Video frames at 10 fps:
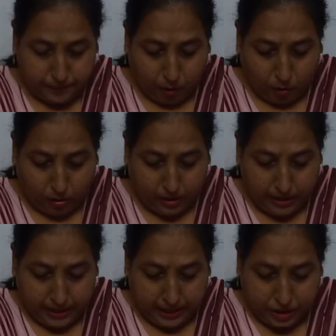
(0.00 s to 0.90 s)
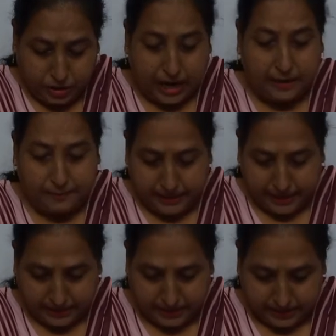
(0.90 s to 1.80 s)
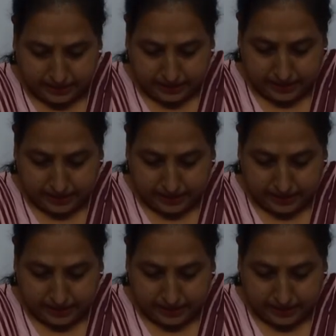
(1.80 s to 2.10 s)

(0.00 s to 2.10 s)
All. It shall be done, sir.